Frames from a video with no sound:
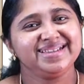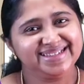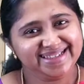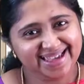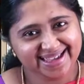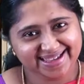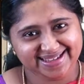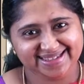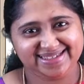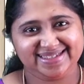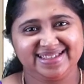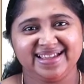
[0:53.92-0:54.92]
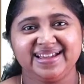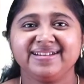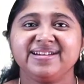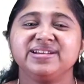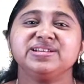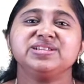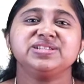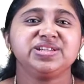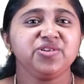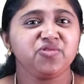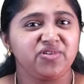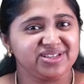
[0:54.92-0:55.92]
Yes,
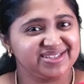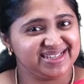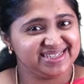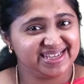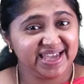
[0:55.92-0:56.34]
she was such